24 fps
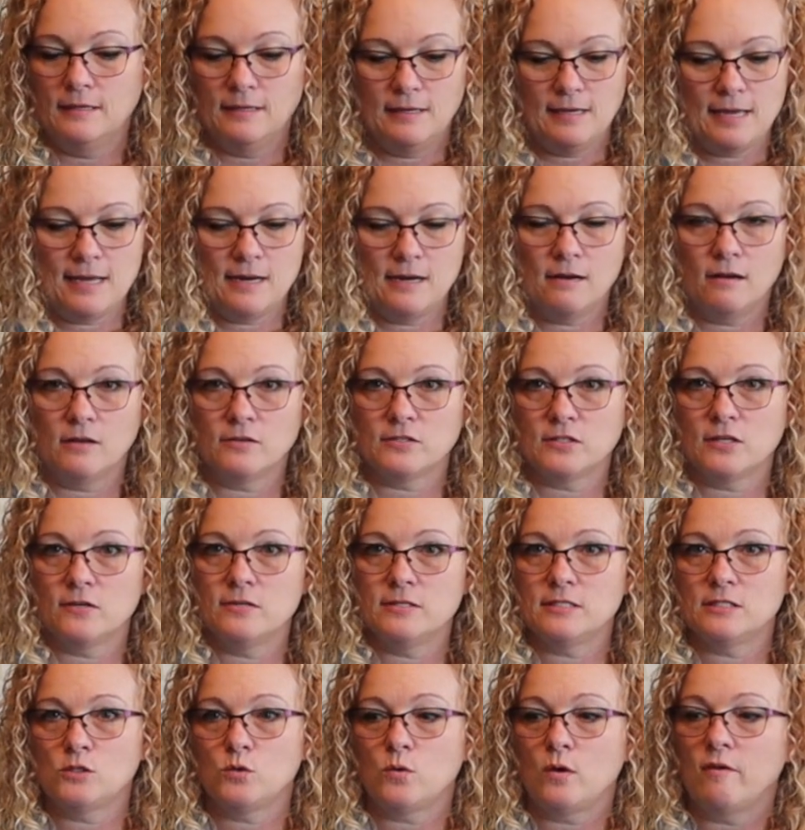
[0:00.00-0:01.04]
And it also
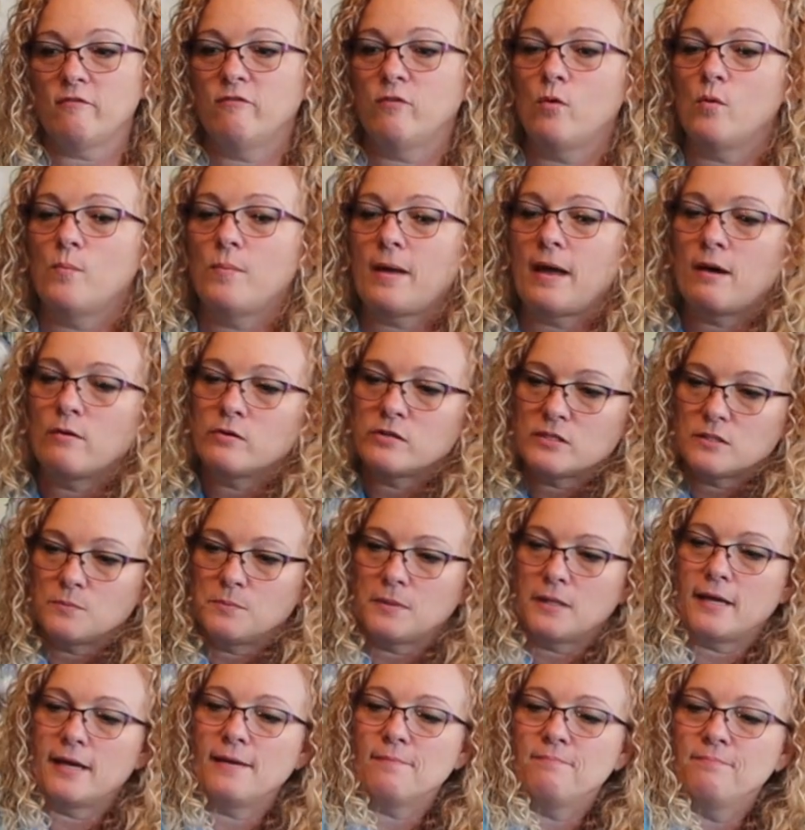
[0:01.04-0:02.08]
has 12 volt power
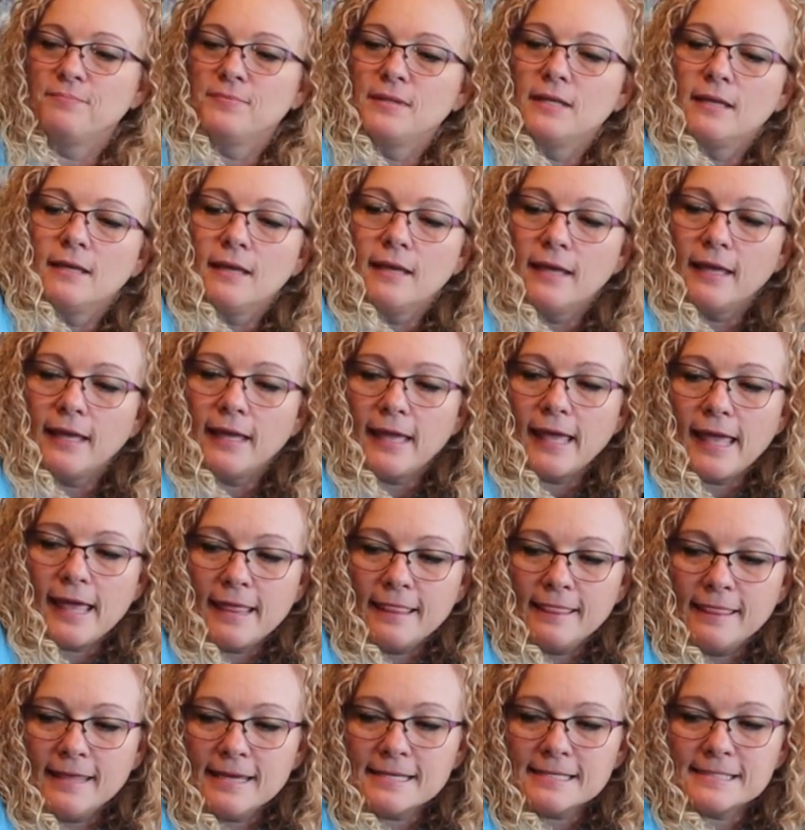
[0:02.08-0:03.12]
supply.
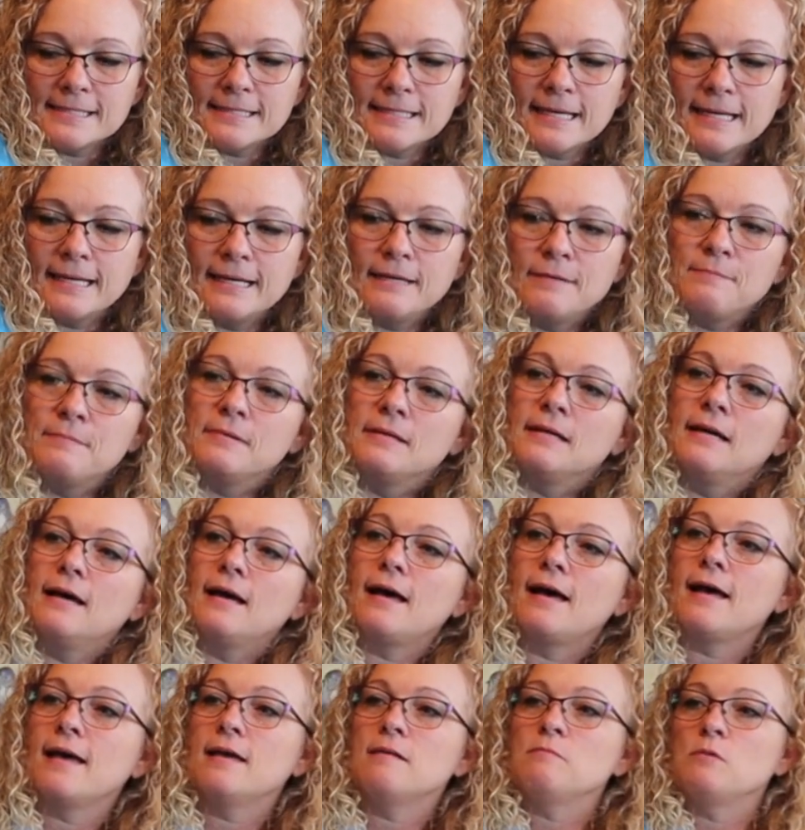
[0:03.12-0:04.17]
And this time
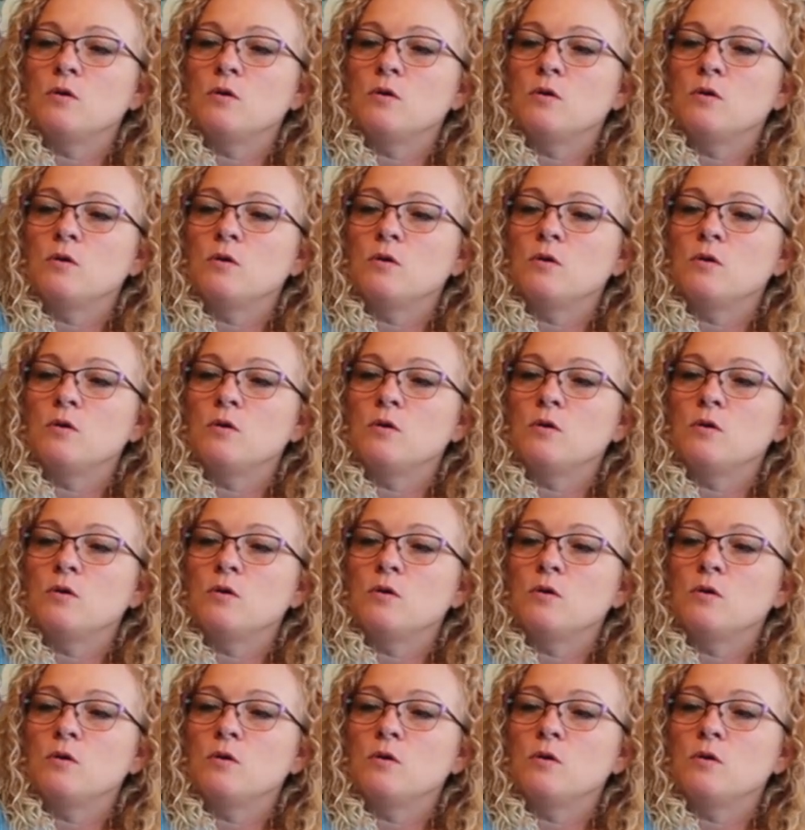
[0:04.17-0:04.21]
I'm